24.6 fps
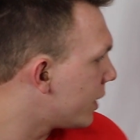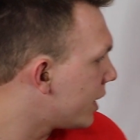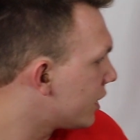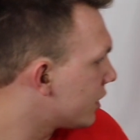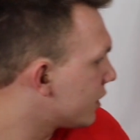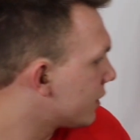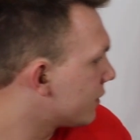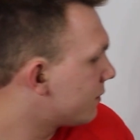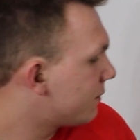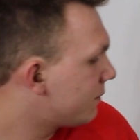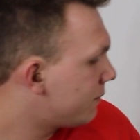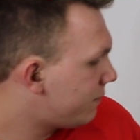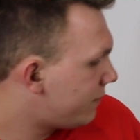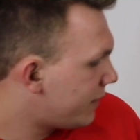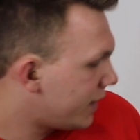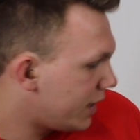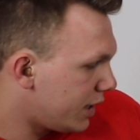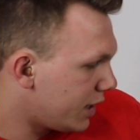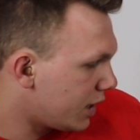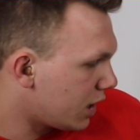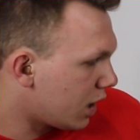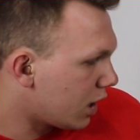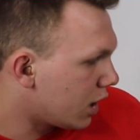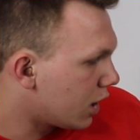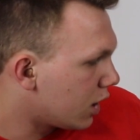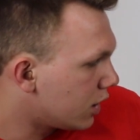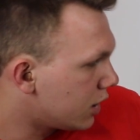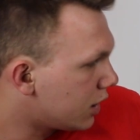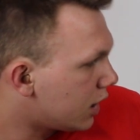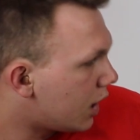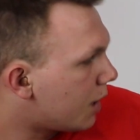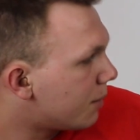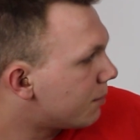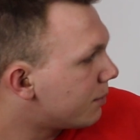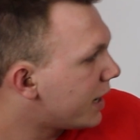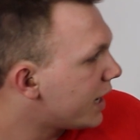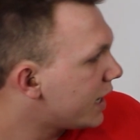way they're fitting
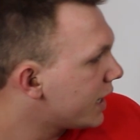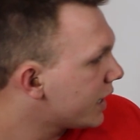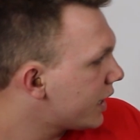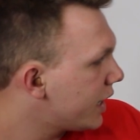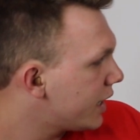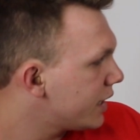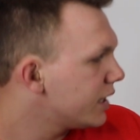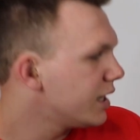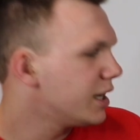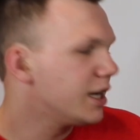our mannequin,